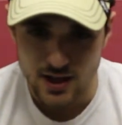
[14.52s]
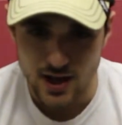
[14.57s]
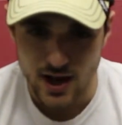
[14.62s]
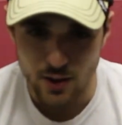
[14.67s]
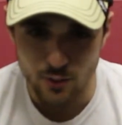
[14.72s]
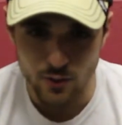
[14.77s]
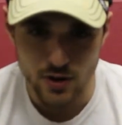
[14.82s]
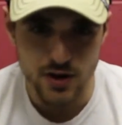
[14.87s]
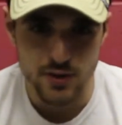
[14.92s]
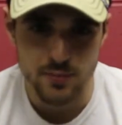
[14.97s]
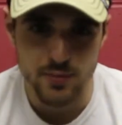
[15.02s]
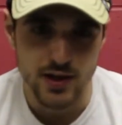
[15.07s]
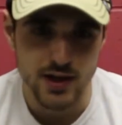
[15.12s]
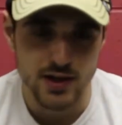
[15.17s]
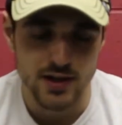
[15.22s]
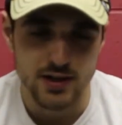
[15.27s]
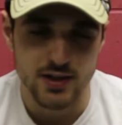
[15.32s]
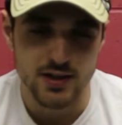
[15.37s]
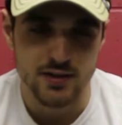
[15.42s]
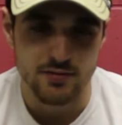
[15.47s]
I wanted to
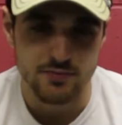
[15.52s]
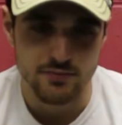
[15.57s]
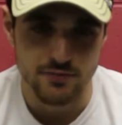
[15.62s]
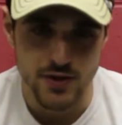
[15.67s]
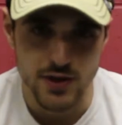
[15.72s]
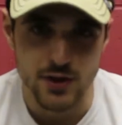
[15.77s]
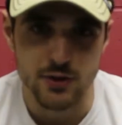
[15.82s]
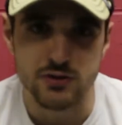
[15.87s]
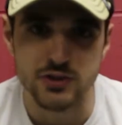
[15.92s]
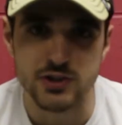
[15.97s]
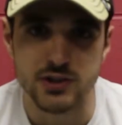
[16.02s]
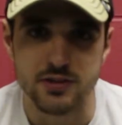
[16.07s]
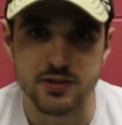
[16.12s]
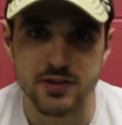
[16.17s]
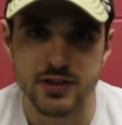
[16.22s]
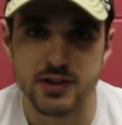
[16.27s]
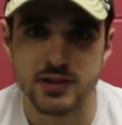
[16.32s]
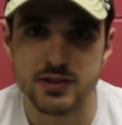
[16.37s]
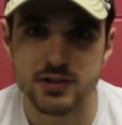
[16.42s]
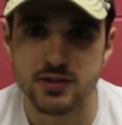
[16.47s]
make a video
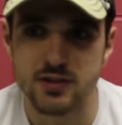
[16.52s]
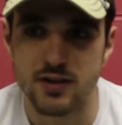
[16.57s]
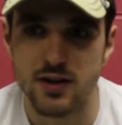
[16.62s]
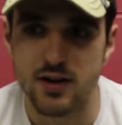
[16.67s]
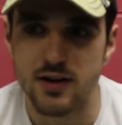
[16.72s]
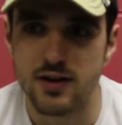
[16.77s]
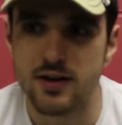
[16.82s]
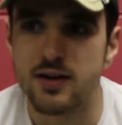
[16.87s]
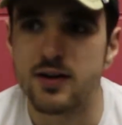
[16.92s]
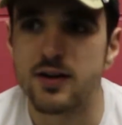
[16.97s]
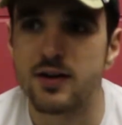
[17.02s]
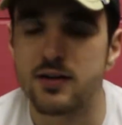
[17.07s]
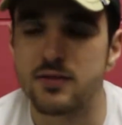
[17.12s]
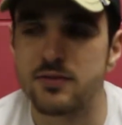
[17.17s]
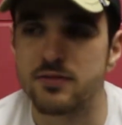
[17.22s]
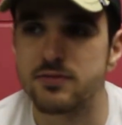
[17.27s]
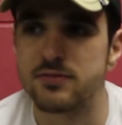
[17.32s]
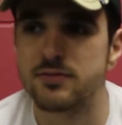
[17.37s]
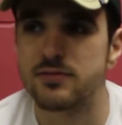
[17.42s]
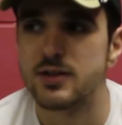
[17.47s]
series
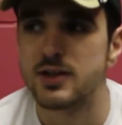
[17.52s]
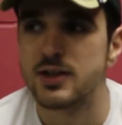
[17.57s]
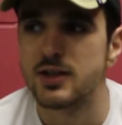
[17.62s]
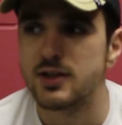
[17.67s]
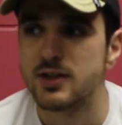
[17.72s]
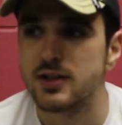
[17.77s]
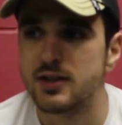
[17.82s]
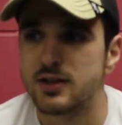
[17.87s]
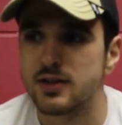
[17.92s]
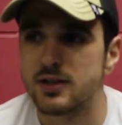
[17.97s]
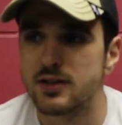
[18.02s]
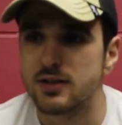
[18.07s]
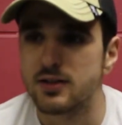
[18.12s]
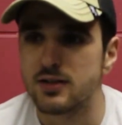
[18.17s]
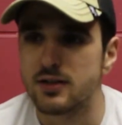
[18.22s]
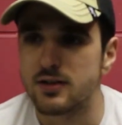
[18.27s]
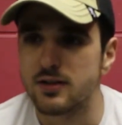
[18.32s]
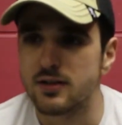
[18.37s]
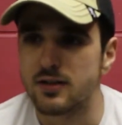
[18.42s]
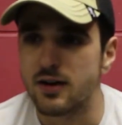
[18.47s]
of
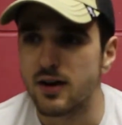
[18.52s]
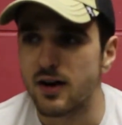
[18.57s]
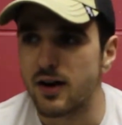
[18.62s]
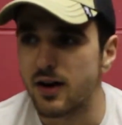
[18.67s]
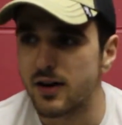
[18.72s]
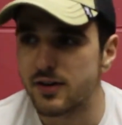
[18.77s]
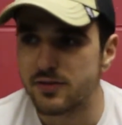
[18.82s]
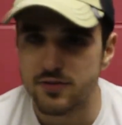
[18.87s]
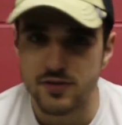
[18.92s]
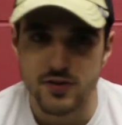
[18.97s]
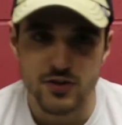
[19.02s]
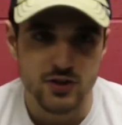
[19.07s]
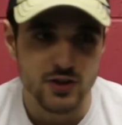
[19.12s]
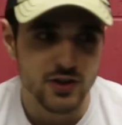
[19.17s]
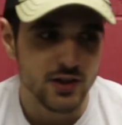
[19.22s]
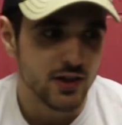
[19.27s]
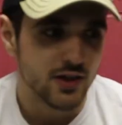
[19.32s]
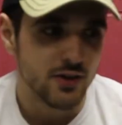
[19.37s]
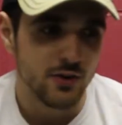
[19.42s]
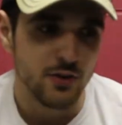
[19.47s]
ice
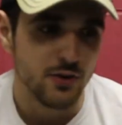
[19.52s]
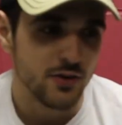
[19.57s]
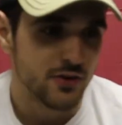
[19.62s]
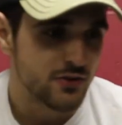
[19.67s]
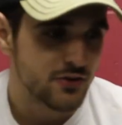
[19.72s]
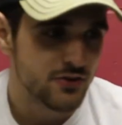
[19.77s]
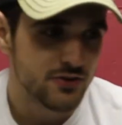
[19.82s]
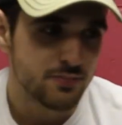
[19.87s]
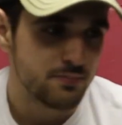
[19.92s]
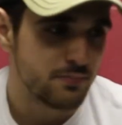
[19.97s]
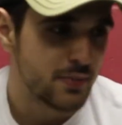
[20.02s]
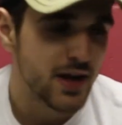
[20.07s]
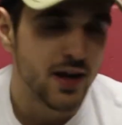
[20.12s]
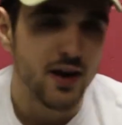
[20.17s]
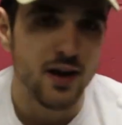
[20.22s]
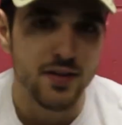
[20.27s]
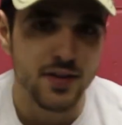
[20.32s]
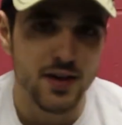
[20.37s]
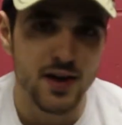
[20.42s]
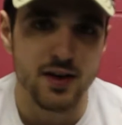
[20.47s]
fishing or just being
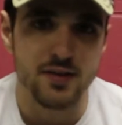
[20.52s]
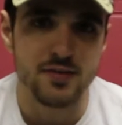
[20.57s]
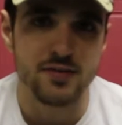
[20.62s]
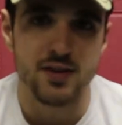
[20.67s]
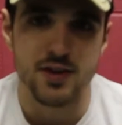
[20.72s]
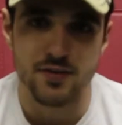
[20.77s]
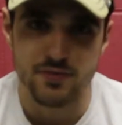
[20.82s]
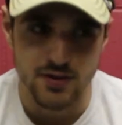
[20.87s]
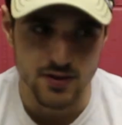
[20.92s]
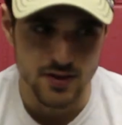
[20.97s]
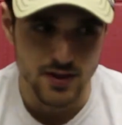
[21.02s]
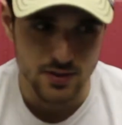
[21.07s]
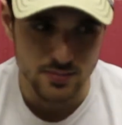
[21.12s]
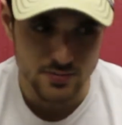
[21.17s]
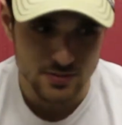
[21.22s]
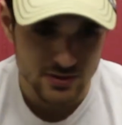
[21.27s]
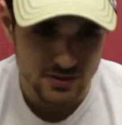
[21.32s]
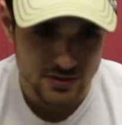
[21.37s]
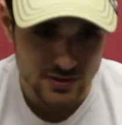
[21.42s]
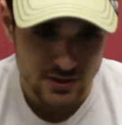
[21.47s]
on the ice safety
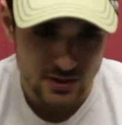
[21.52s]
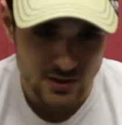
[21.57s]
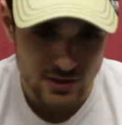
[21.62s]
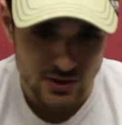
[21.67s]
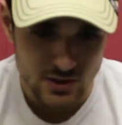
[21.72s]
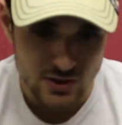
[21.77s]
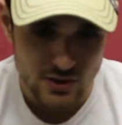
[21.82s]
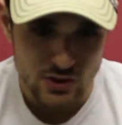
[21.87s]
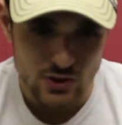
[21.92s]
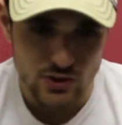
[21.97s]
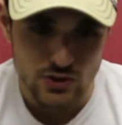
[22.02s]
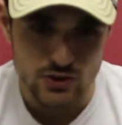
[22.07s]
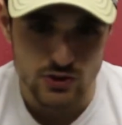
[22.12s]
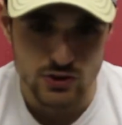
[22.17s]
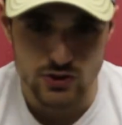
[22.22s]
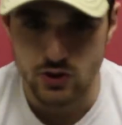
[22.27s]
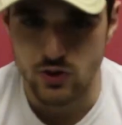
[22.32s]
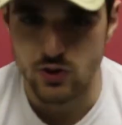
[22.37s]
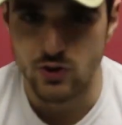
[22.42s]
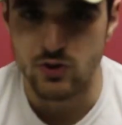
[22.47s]
tips.
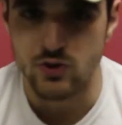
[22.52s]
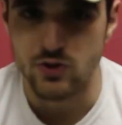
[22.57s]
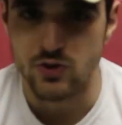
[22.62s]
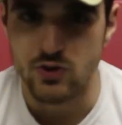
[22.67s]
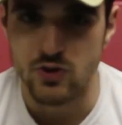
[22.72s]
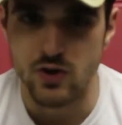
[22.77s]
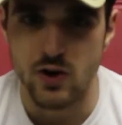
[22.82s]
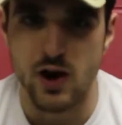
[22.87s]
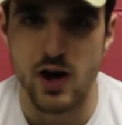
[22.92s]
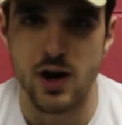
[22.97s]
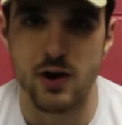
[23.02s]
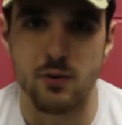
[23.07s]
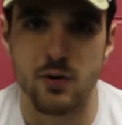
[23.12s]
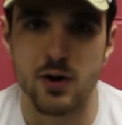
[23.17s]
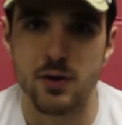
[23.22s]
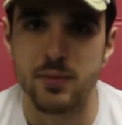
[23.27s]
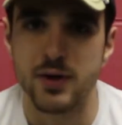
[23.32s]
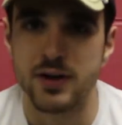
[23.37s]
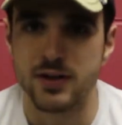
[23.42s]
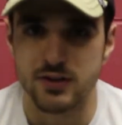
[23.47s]
So I don't
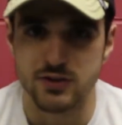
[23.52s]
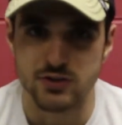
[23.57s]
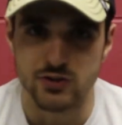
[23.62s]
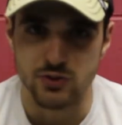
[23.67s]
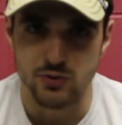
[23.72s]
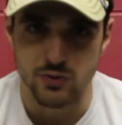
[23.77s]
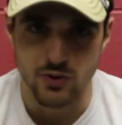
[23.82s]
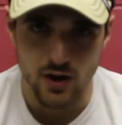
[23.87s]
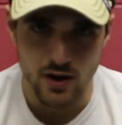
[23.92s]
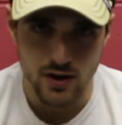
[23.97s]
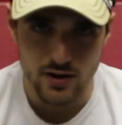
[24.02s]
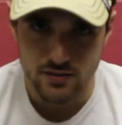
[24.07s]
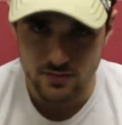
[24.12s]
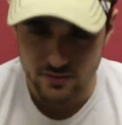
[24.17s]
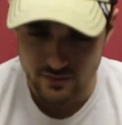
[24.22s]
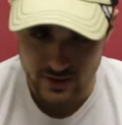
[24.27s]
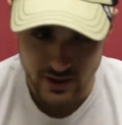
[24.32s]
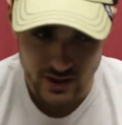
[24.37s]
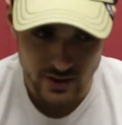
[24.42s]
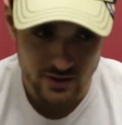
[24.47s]
want to make this too long of
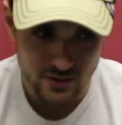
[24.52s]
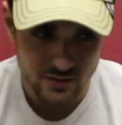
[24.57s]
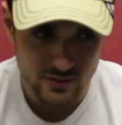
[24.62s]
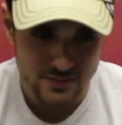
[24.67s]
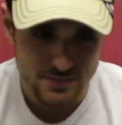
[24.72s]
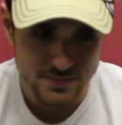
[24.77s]
a video.